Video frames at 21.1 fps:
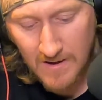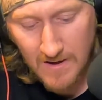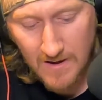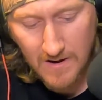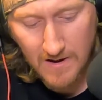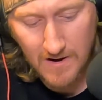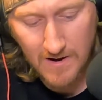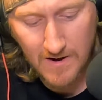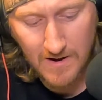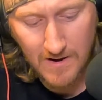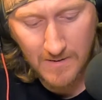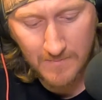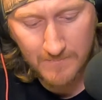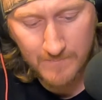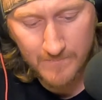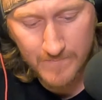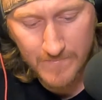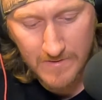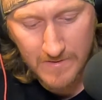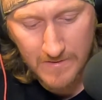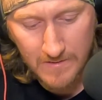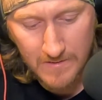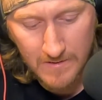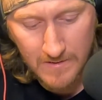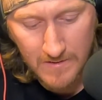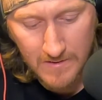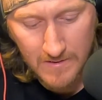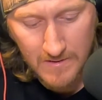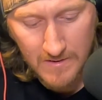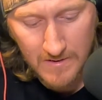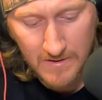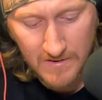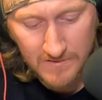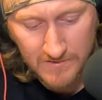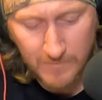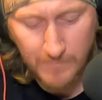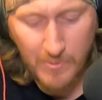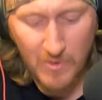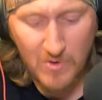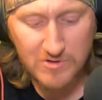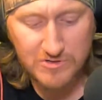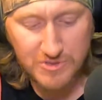So
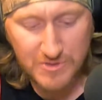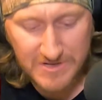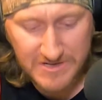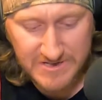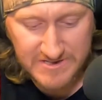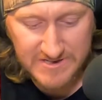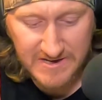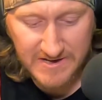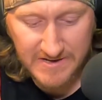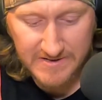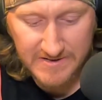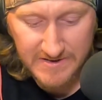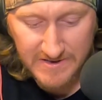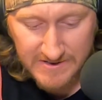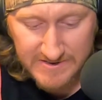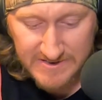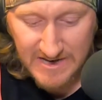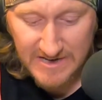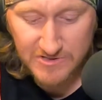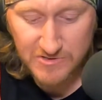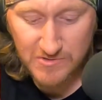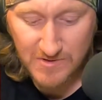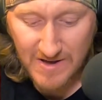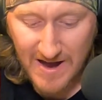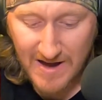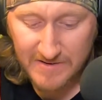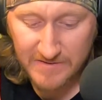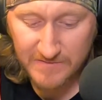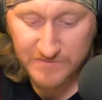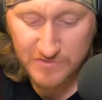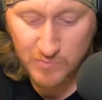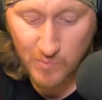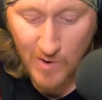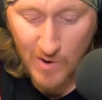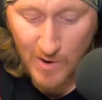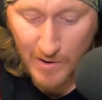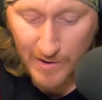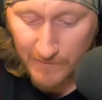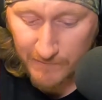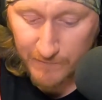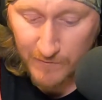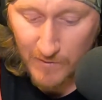perjury is the intentional act of
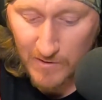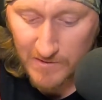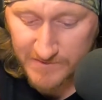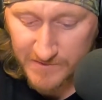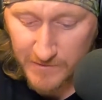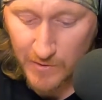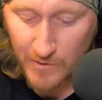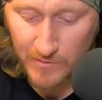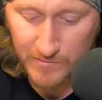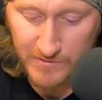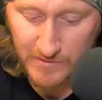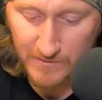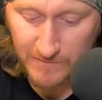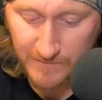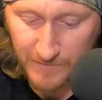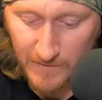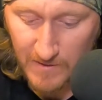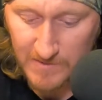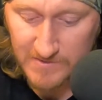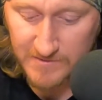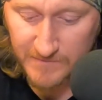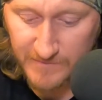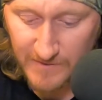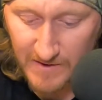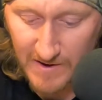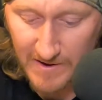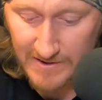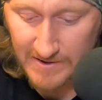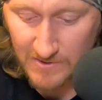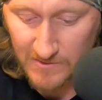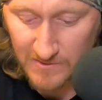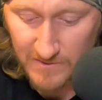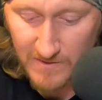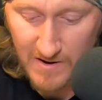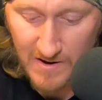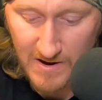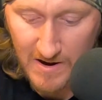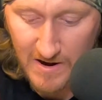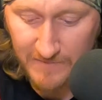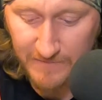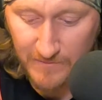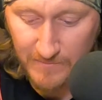swearing a false oath or falsifying an
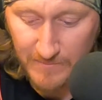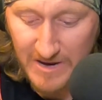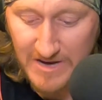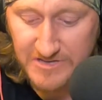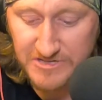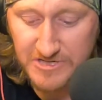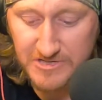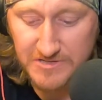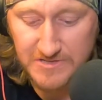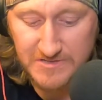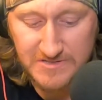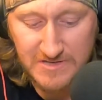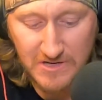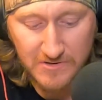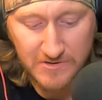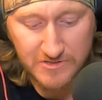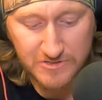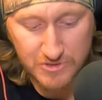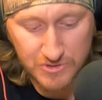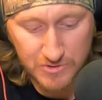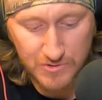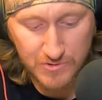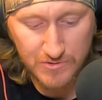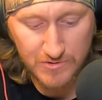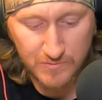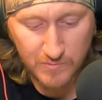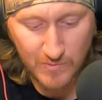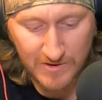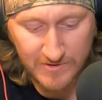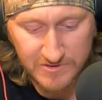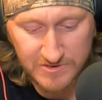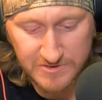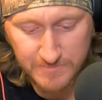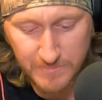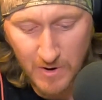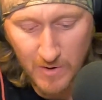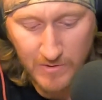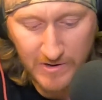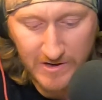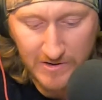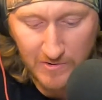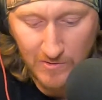affirmation to tell the truth, whether
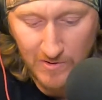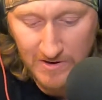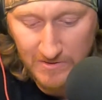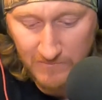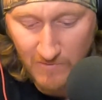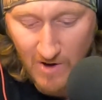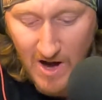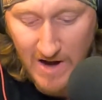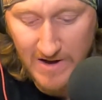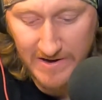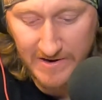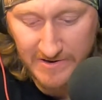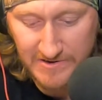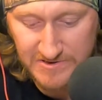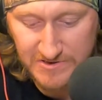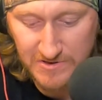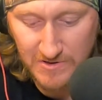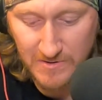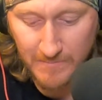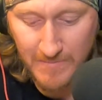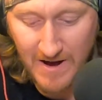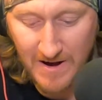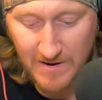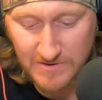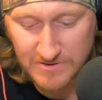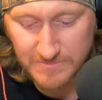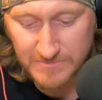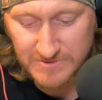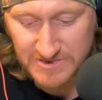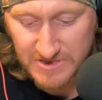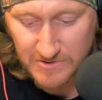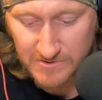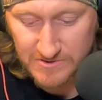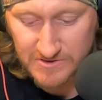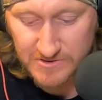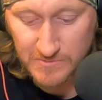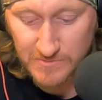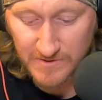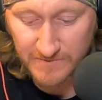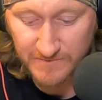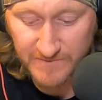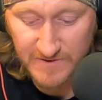spoken or in writing, concerning matters material
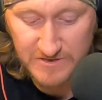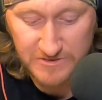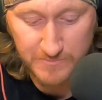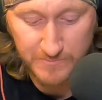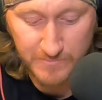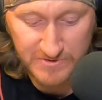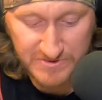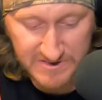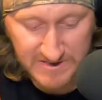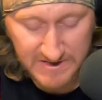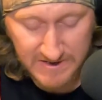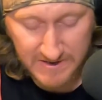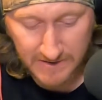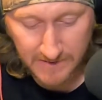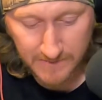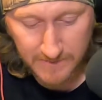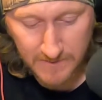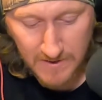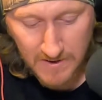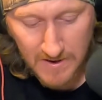to an official proceeding.